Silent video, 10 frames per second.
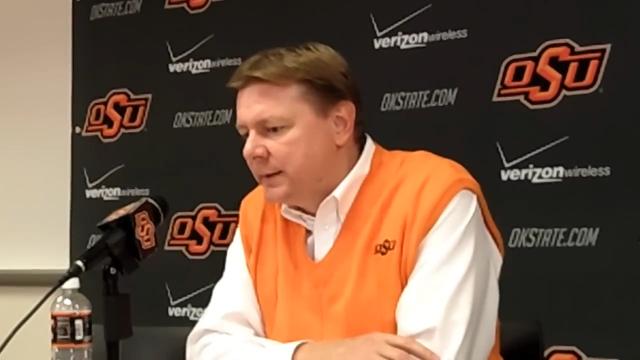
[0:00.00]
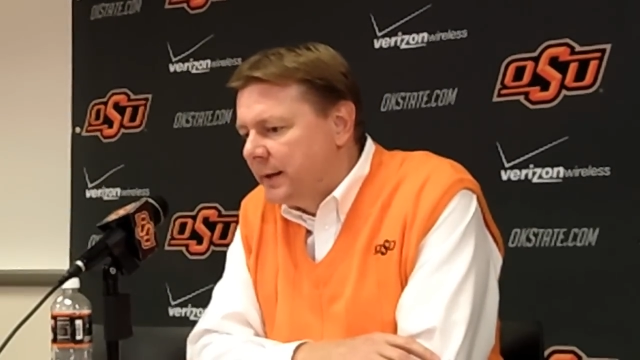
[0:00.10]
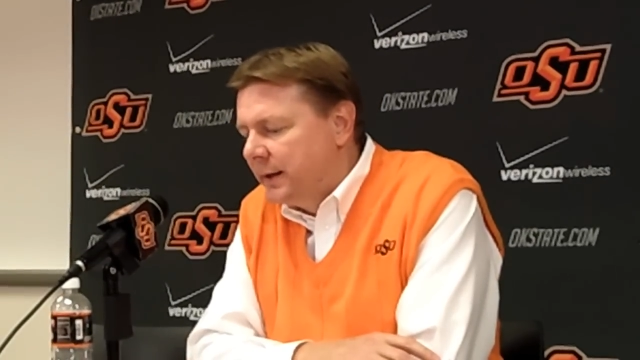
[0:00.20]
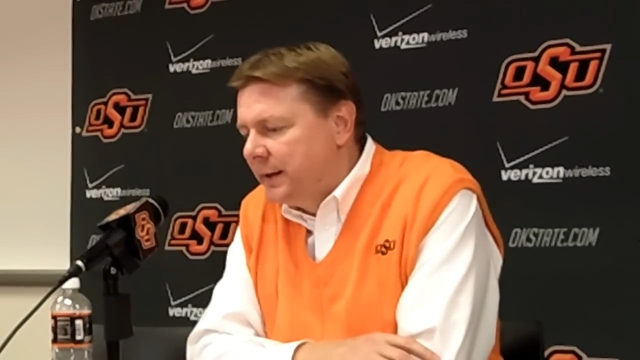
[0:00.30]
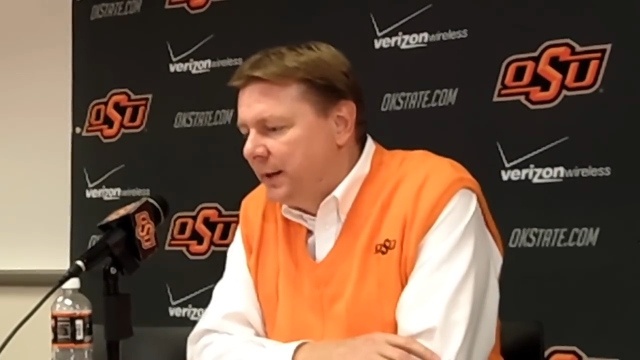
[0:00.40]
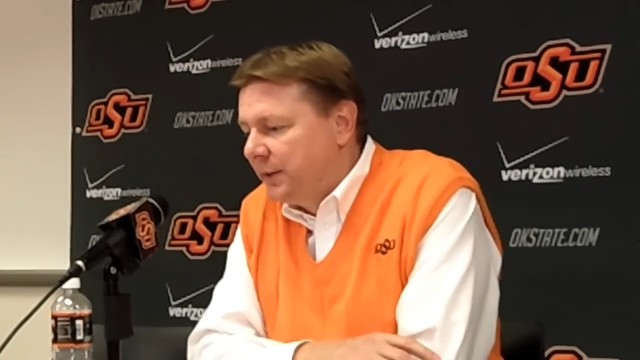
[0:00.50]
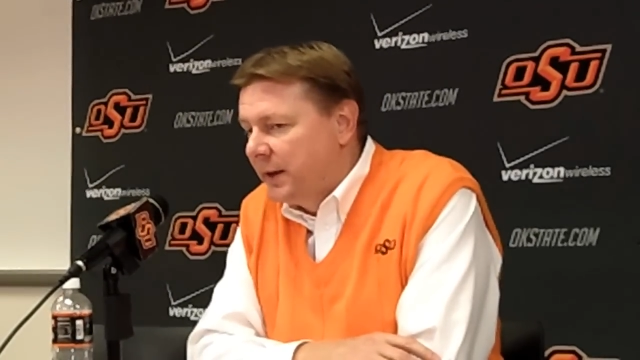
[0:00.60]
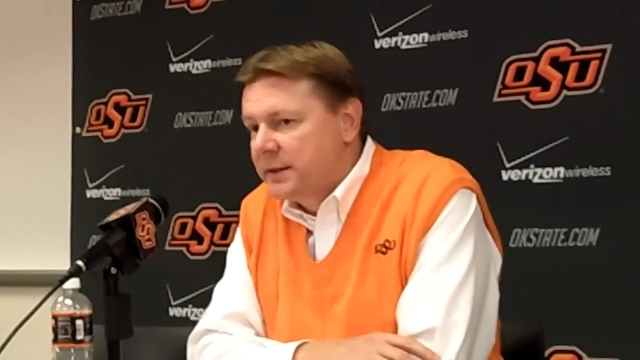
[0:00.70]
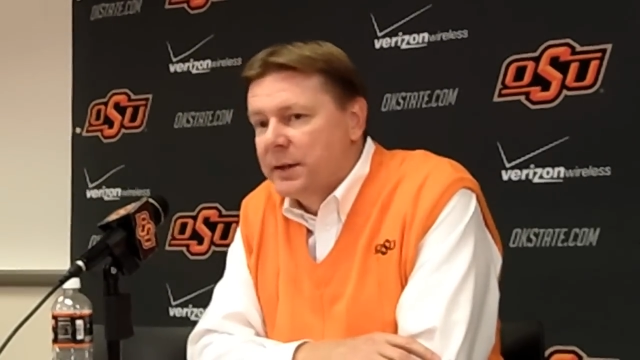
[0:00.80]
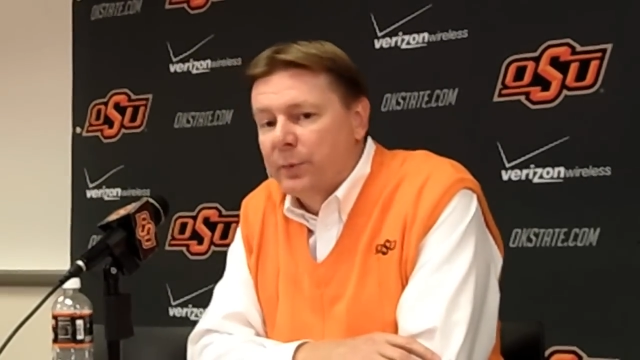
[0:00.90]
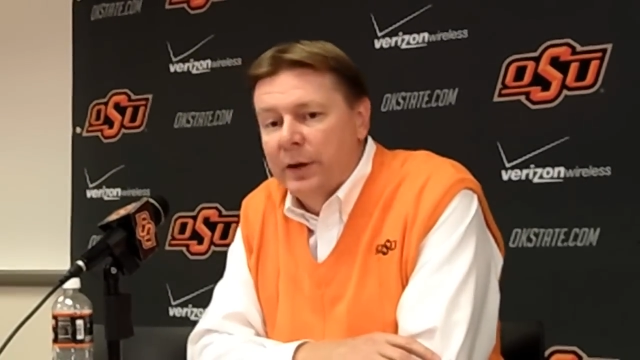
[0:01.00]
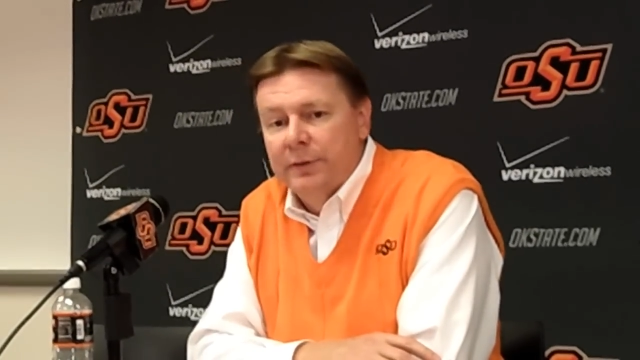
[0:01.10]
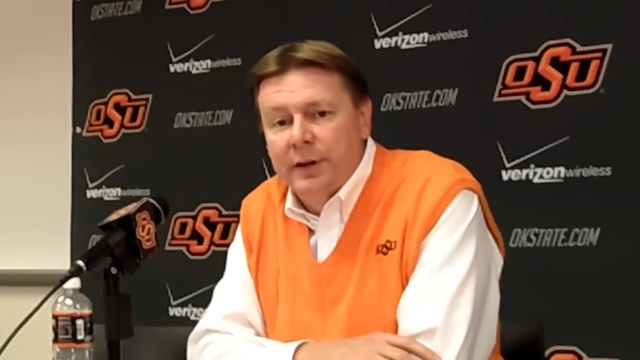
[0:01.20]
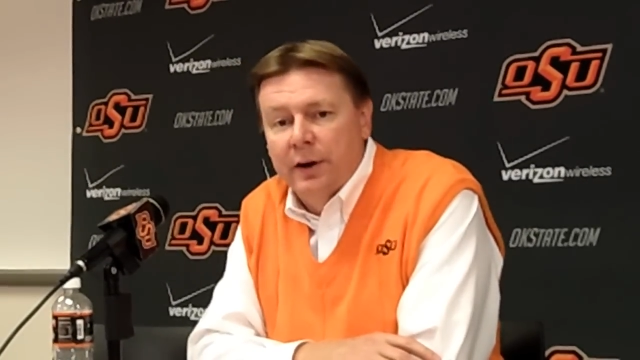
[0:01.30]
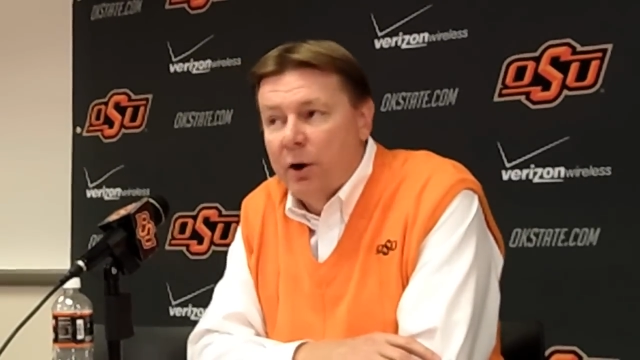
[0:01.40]
did things that we
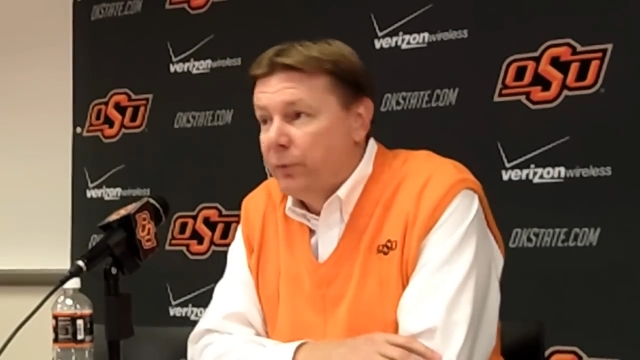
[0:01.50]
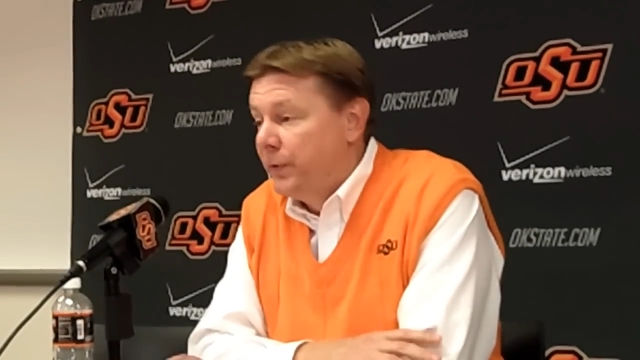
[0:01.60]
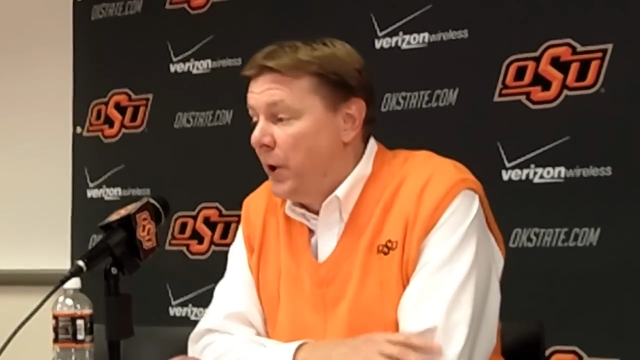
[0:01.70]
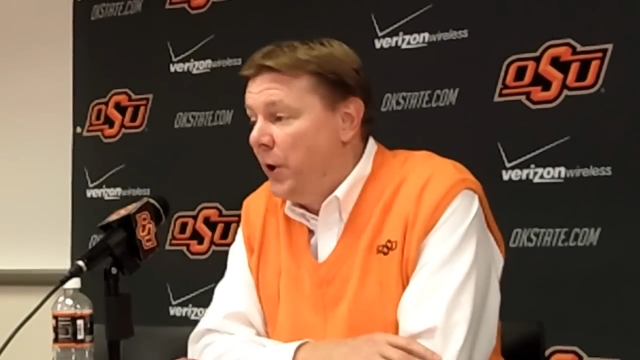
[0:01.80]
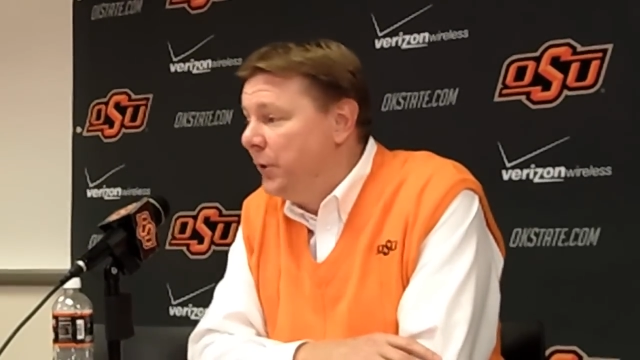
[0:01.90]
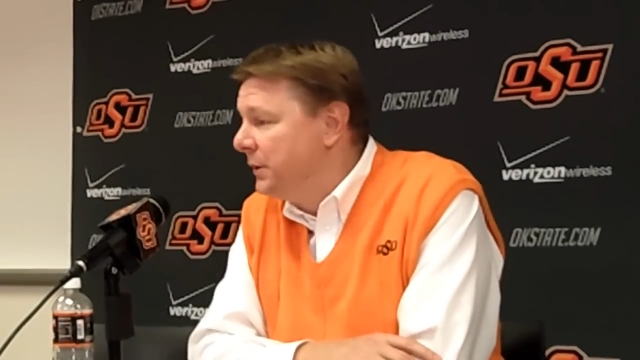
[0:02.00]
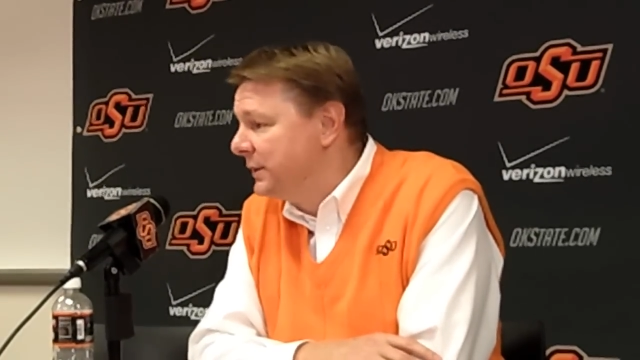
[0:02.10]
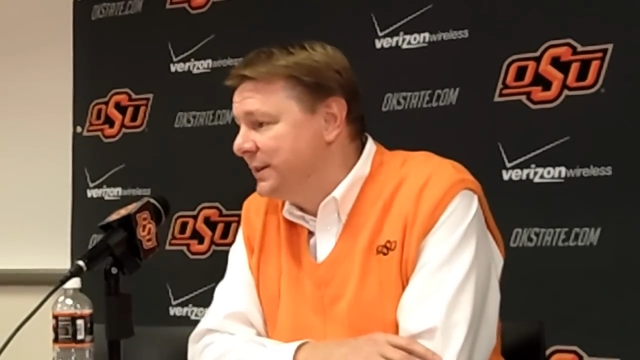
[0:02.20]
haven't done all fall.